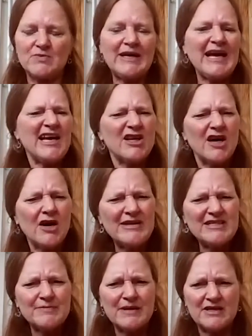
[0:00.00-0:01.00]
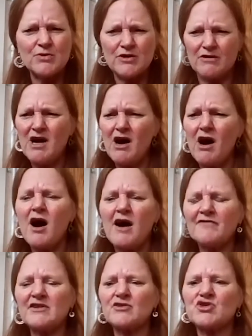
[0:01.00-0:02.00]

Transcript: We can't always because we're often